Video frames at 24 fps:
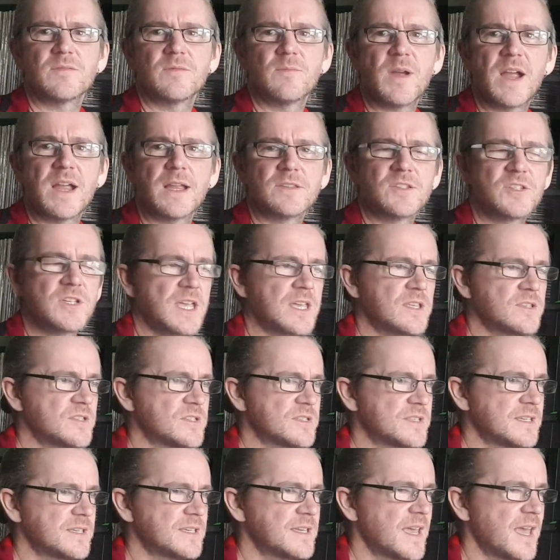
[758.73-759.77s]
Martin
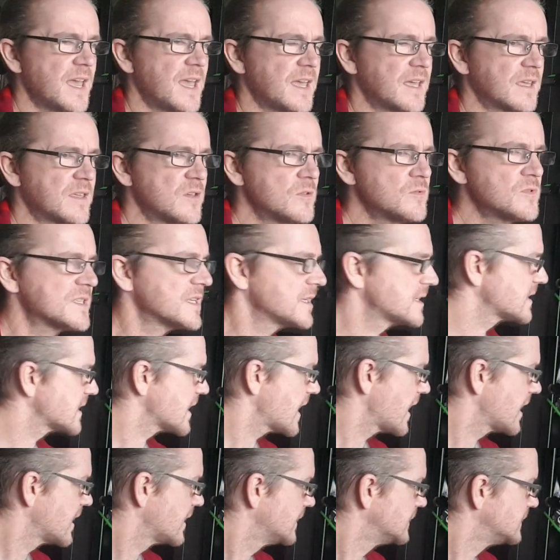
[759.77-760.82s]
changes the acoustic
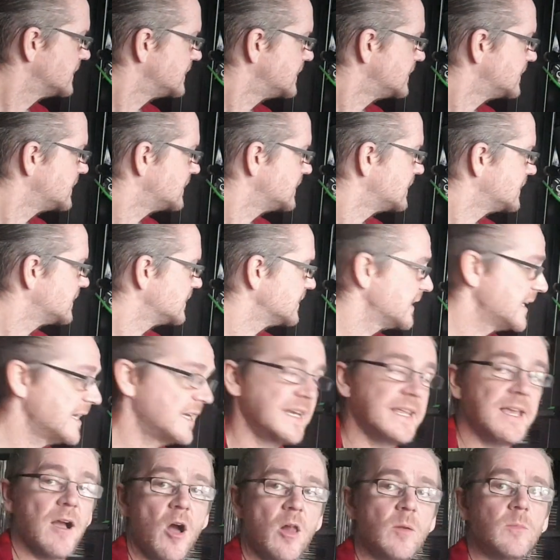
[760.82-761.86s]
set
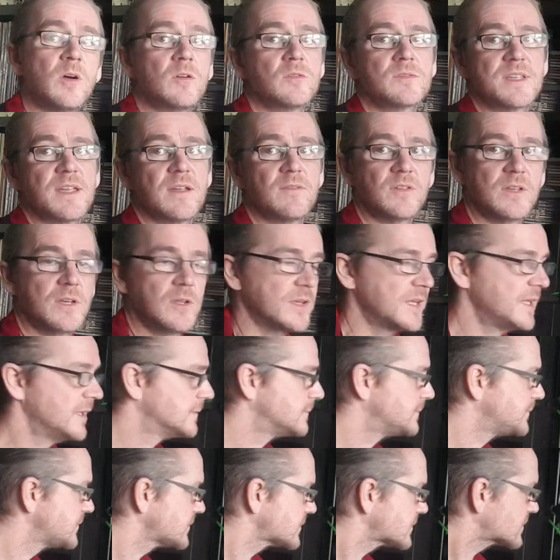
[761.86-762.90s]
nearly almost every night,
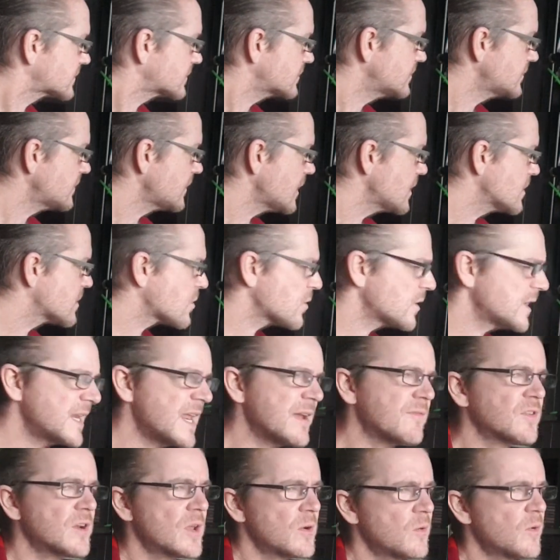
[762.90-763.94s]
so you
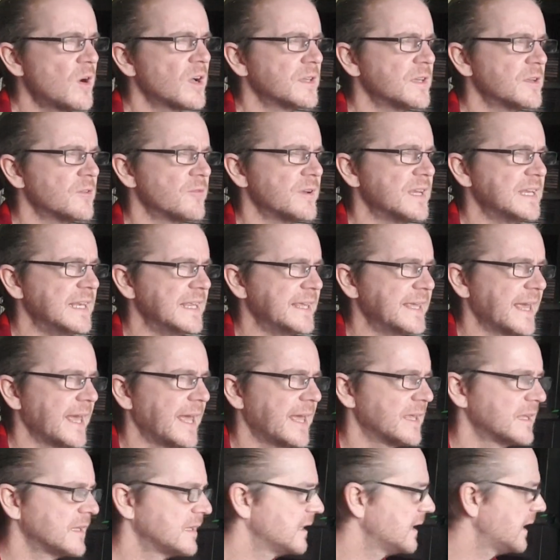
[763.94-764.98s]
never know what you really
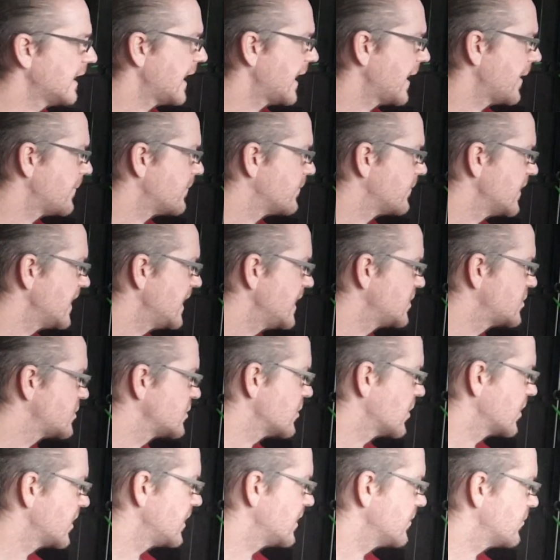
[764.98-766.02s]
get each
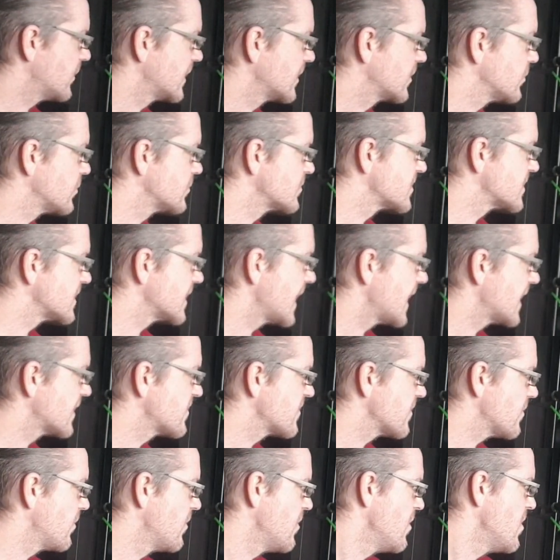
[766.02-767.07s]
night when it comes to that.
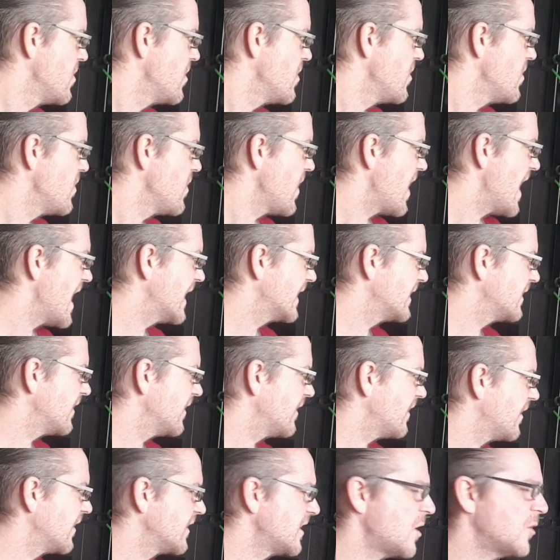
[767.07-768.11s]
So, and
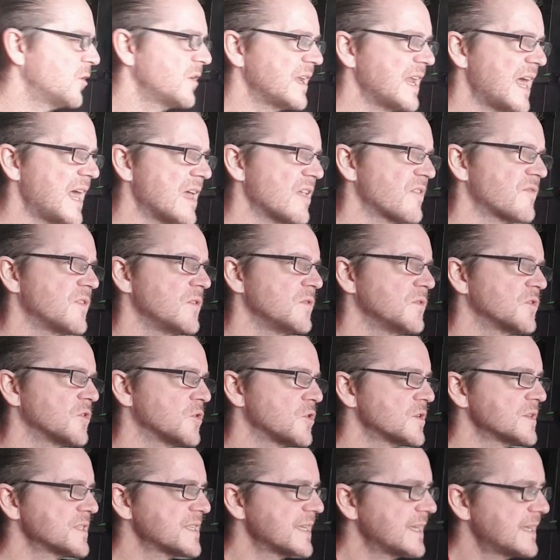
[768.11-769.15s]
I know the last few
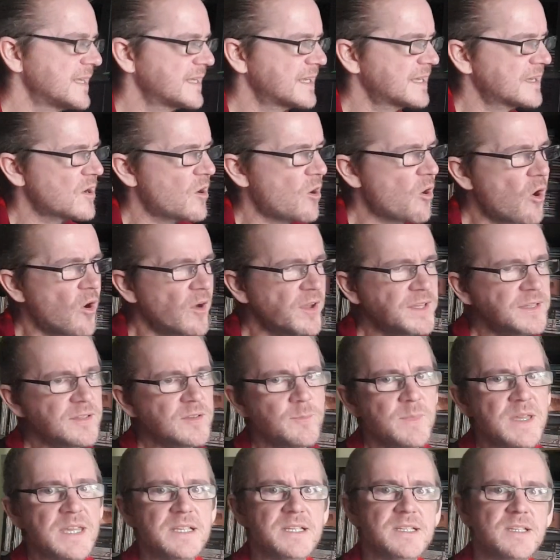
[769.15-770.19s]
tours they kind
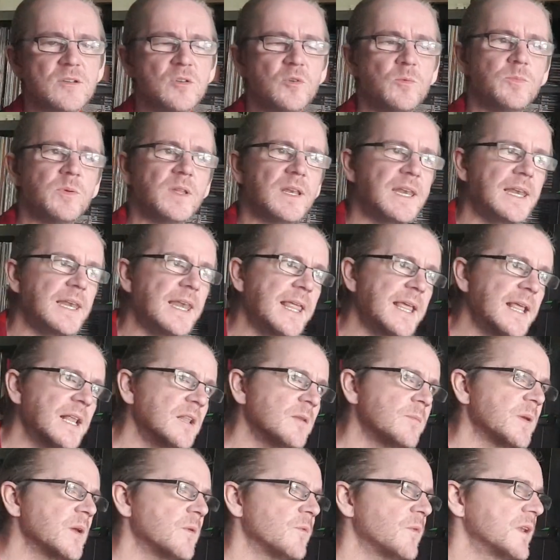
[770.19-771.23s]
of mix it up a
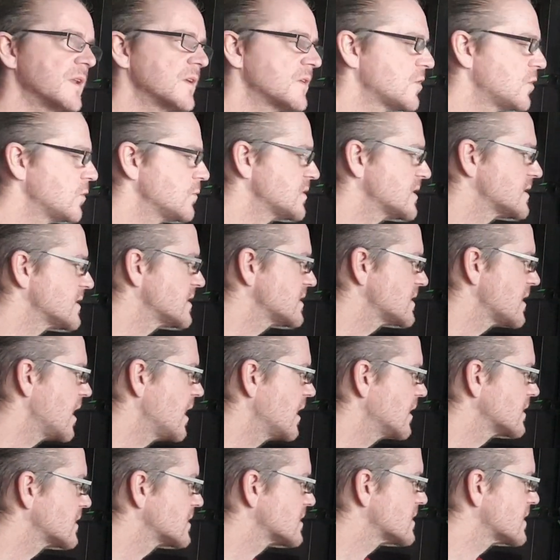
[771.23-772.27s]
little bit when it comes to
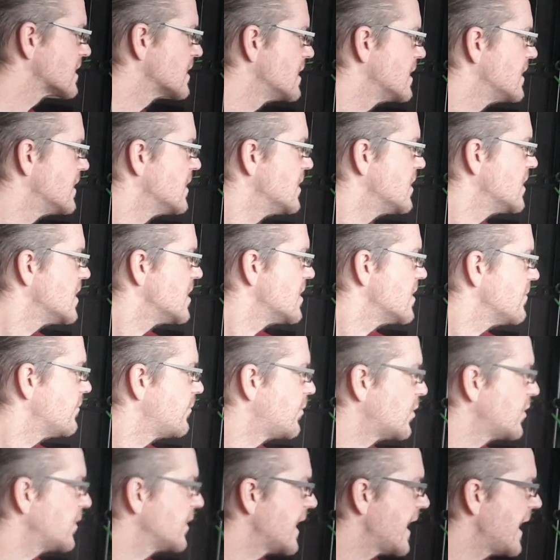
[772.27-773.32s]
songs,
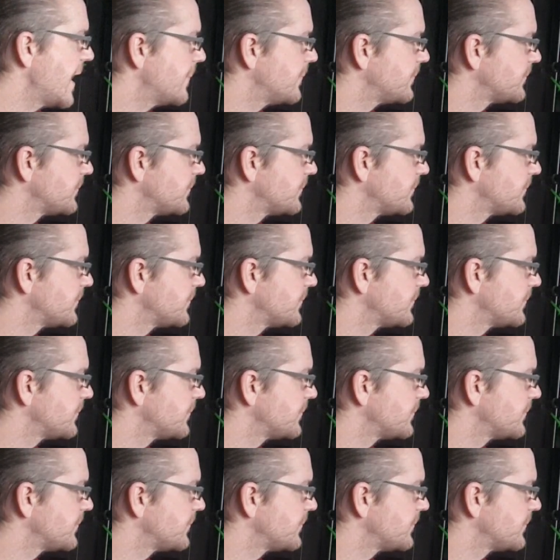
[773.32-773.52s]
but